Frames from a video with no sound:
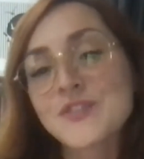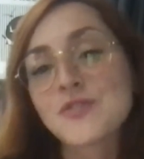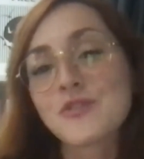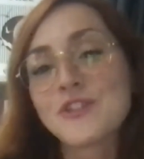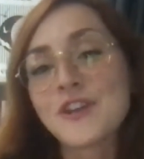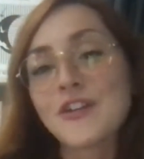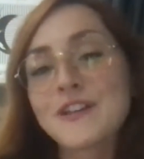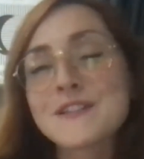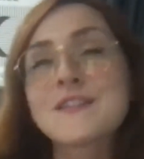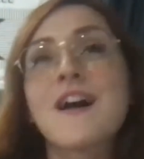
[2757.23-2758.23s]
So there
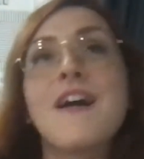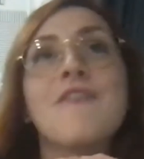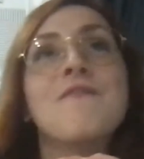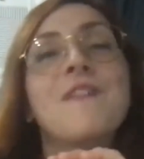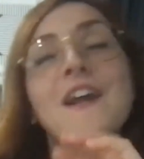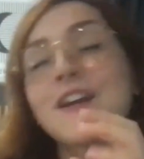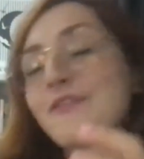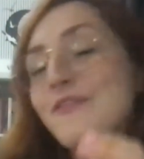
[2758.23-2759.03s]
is a very,